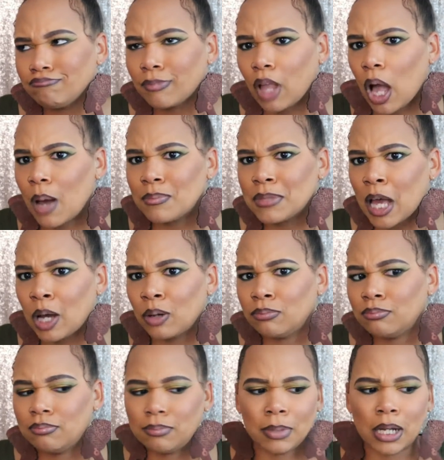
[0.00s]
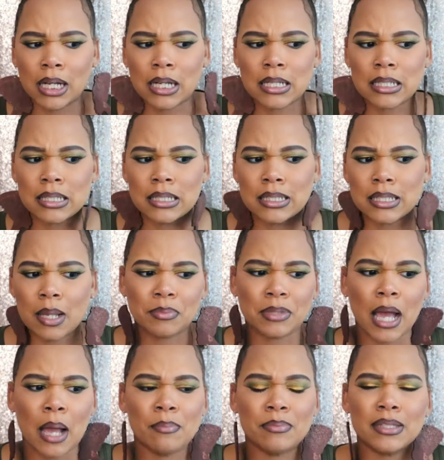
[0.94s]
comes out, because
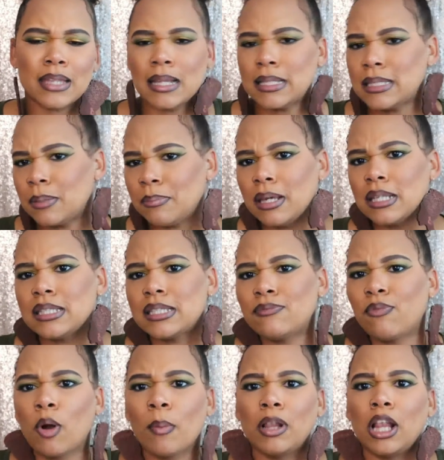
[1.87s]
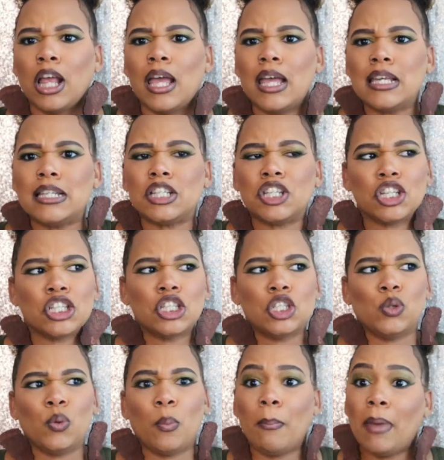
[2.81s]
sometimes that's the best formula, is just
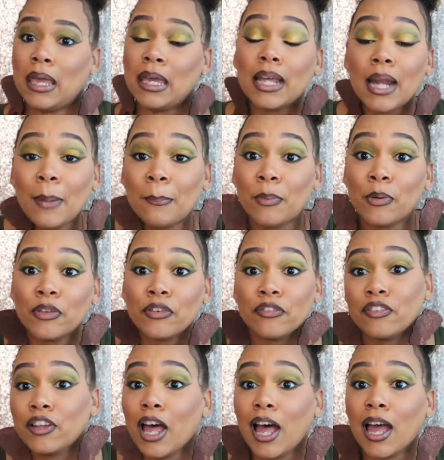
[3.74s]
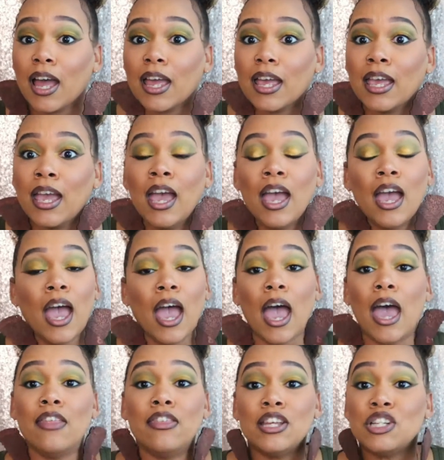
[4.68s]
to make it up on the fly
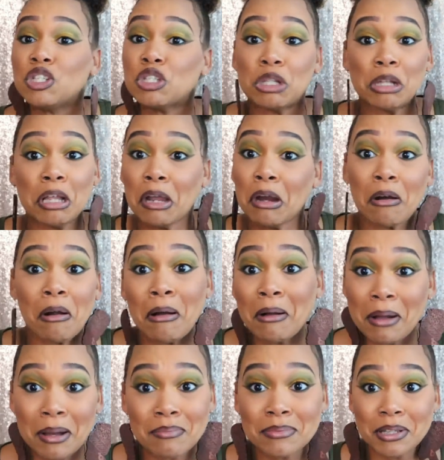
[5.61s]
and then just let it all come